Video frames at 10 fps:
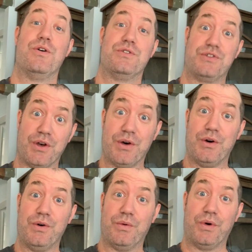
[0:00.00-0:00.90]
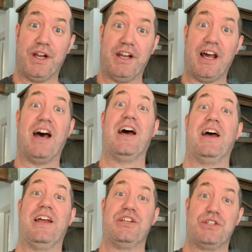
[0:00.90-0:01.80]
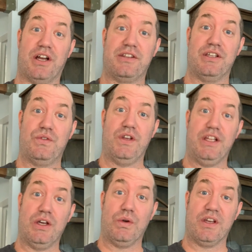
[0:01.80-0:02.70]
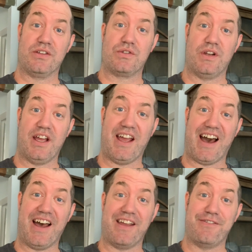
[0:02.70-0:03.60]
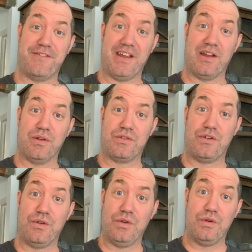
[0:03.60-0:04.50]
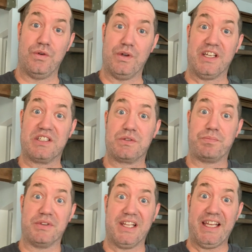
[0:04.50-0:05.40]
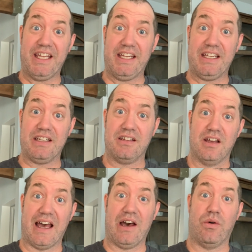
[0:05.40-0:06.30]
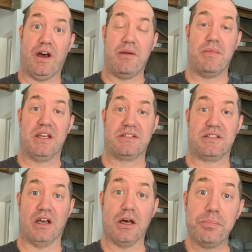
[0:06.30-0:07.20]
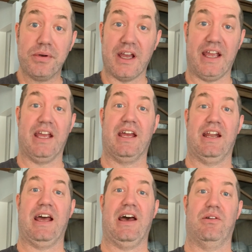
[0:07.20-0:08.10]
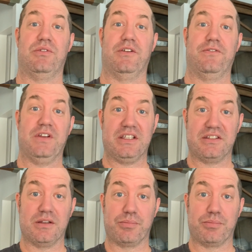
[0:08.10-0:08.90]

So, when I shot this video yesterday, I failed to explain how I messed up and how to fix the